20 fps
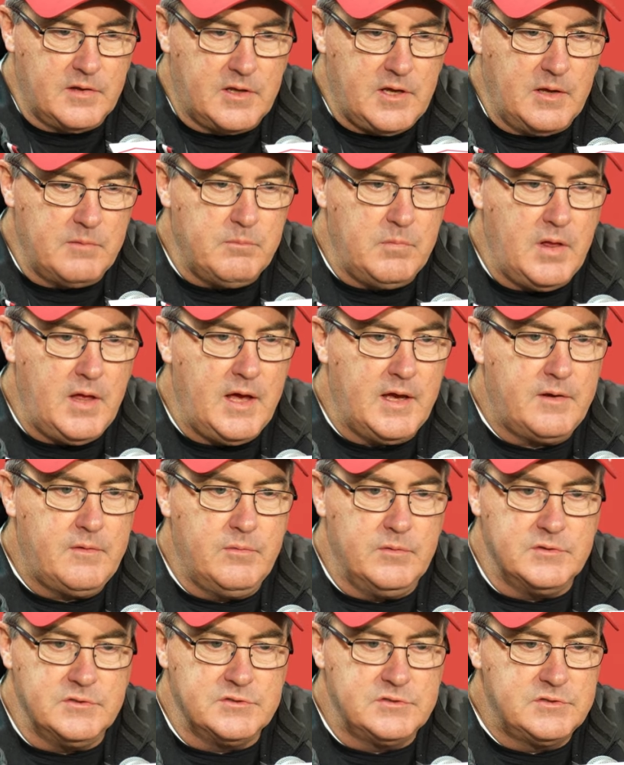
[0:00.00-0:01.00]
cut block
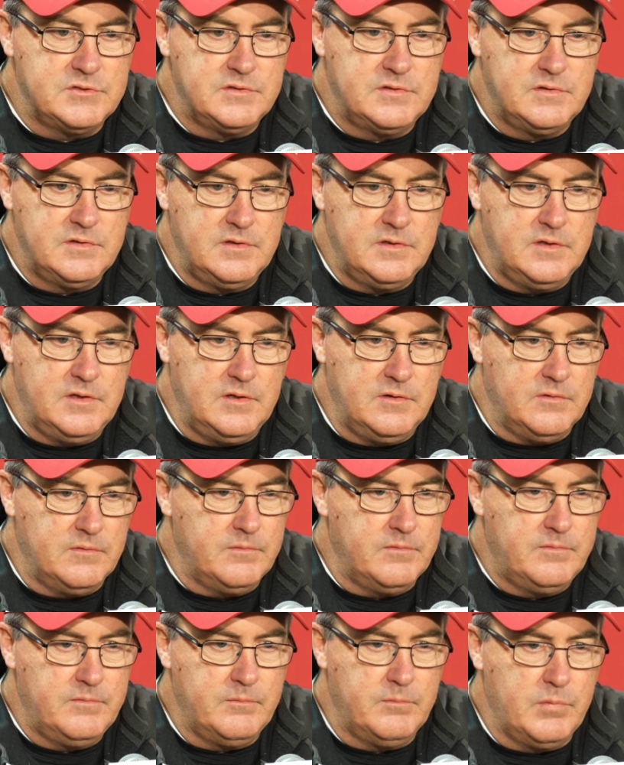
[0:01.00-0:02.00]
was, you
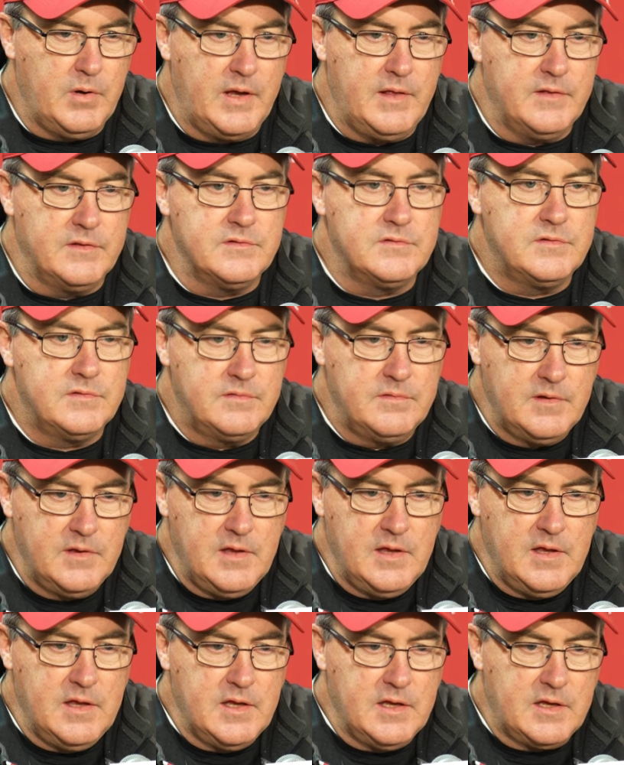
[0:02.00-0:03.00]
know, Braylon's
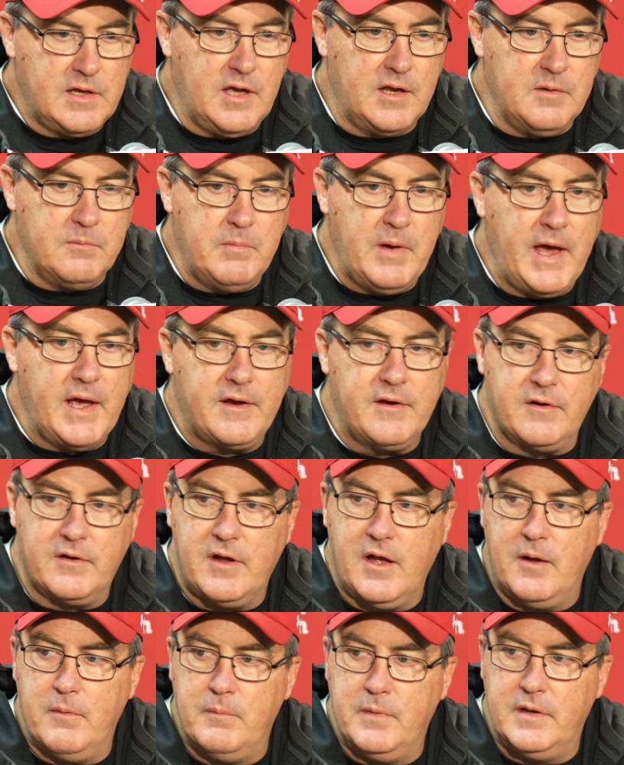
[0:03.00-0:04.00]
kind of back
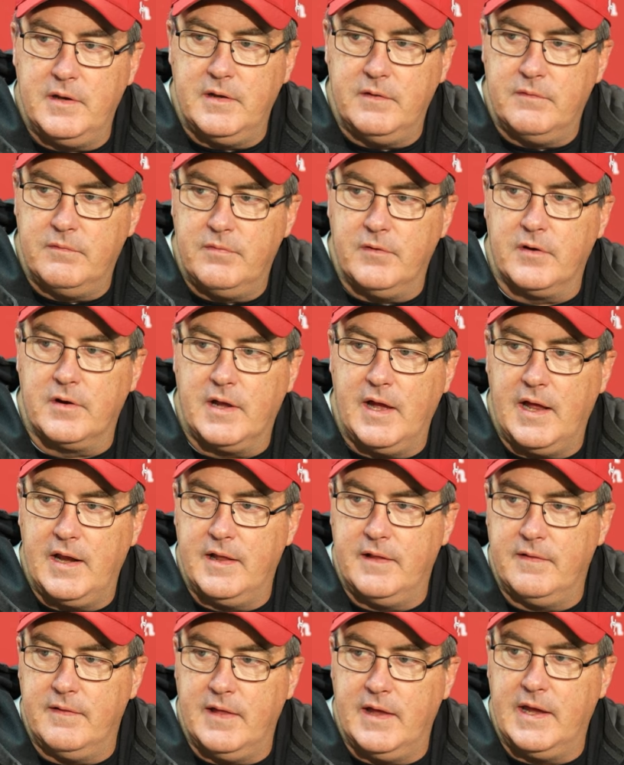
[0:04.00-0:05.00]
coming and Furt got
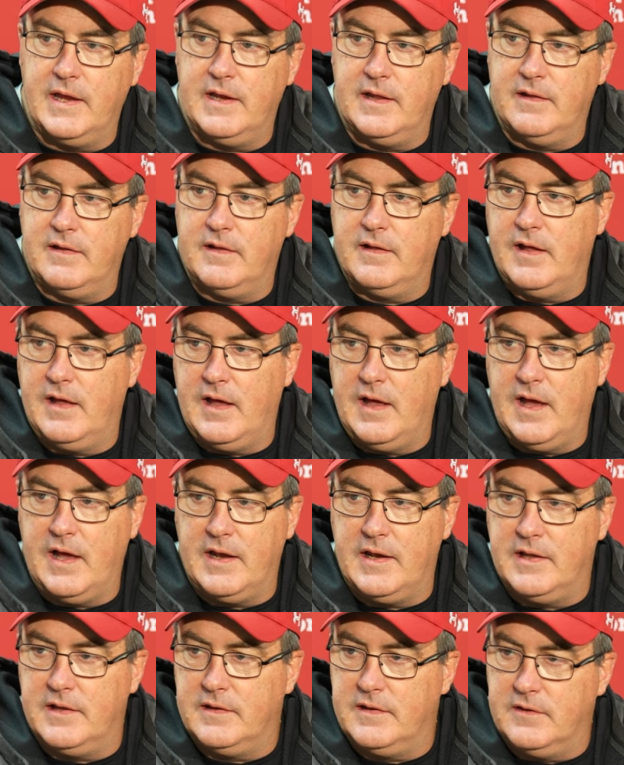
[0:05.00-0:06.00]
in late
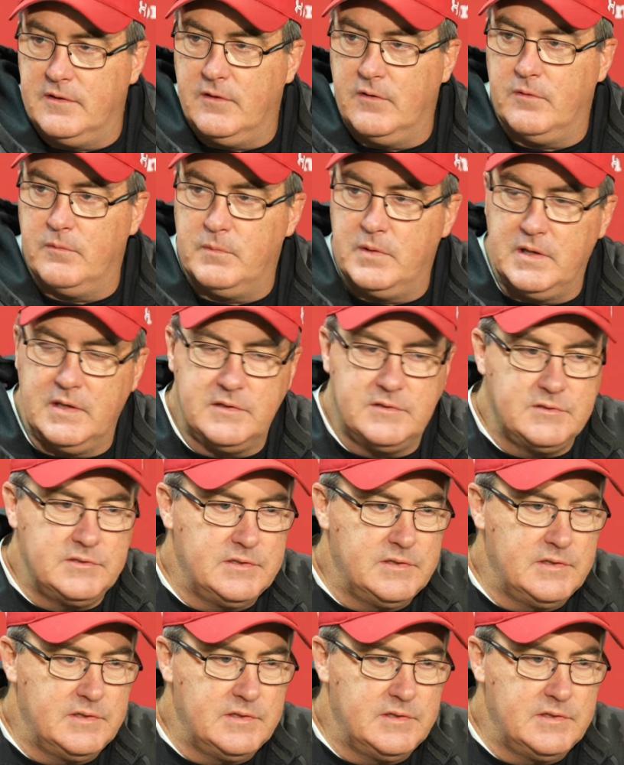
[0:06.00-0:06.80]
on it. You know, I mean,